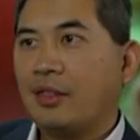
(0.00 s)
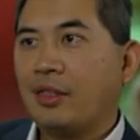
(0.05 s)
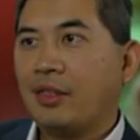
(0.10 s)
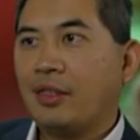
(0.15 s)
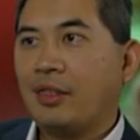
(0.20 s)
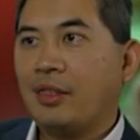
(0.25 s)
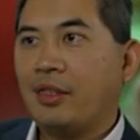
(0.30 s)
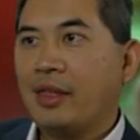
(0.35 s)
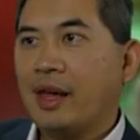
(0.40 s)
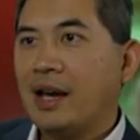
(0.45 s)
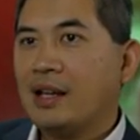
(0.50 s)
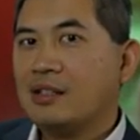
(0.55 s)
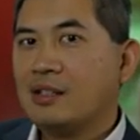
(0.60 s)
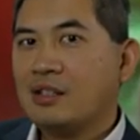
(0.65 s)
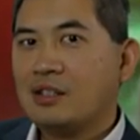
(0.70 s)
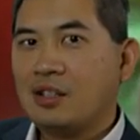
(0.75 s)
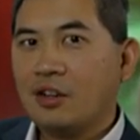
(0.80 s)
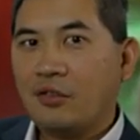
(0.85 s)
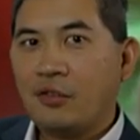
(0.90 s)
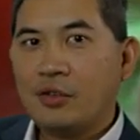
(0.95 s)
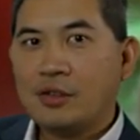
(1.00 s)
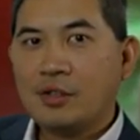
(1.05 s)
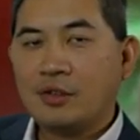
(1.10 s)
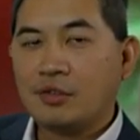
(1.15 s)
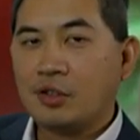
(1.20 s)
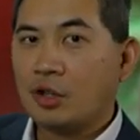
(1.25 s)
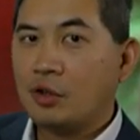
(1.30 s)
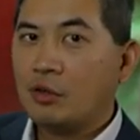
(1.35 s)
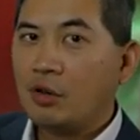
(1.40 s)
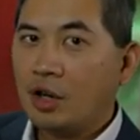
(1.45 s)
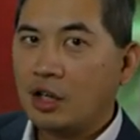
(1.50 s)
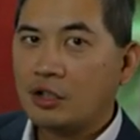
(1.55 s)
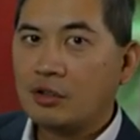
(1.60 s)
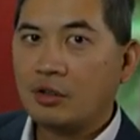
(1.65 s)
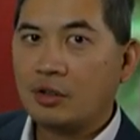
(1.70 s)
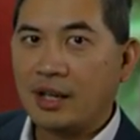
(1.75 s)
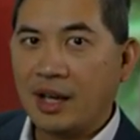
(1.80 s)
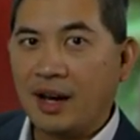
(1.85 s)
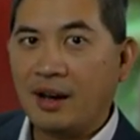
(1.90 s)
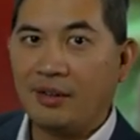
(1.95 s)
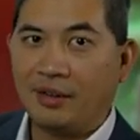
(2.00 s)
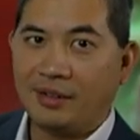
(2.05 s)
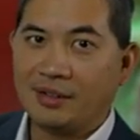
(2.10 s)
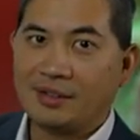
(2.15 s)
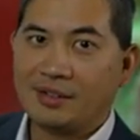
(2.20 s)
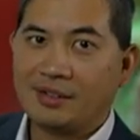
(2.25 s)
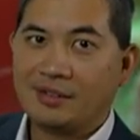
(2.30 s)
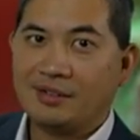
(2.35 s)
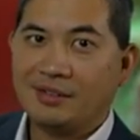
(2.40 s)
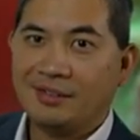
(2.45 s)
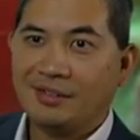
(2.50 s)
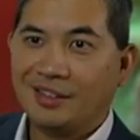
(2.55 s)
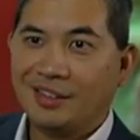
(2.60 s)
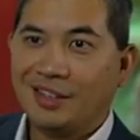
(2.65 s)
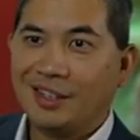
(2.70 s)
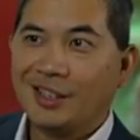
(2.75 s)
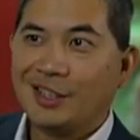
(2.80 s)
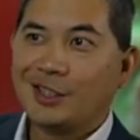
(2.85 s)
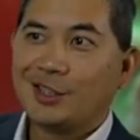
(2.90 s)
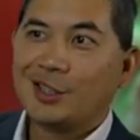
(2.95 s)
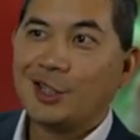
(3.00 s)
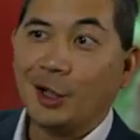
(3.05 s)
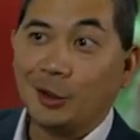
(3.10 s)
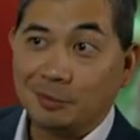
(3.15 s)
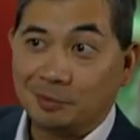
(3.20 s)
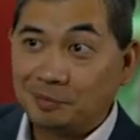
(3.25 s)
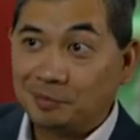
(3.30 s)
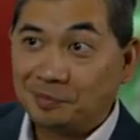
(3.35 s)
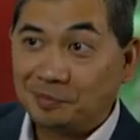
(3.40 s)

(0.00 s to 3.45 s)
that's a difference of 200 gallons. So